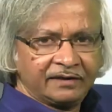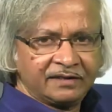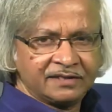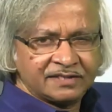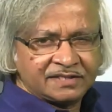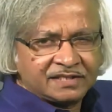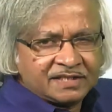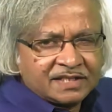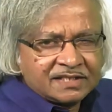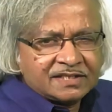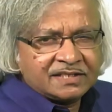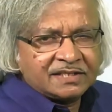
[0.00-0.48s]
It's
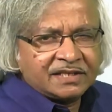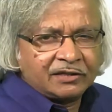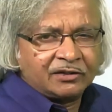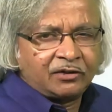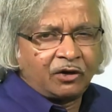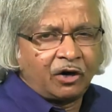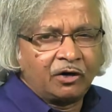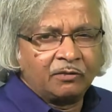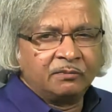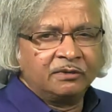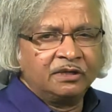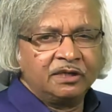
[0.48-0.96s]
just that
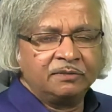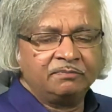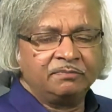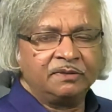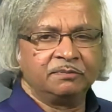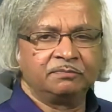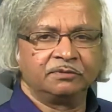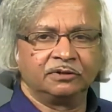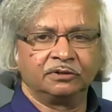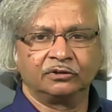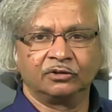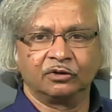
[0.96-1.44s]
normally
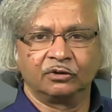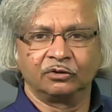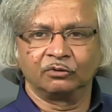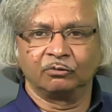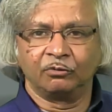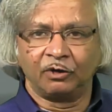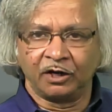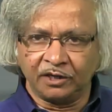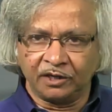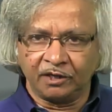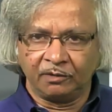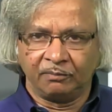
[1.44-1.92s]
people don't
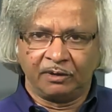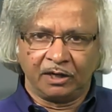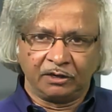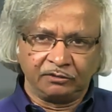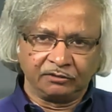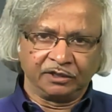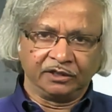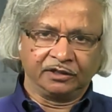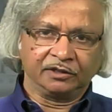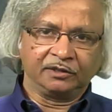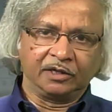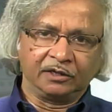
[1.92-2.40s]
worry
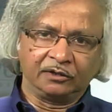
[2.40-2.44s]
about it.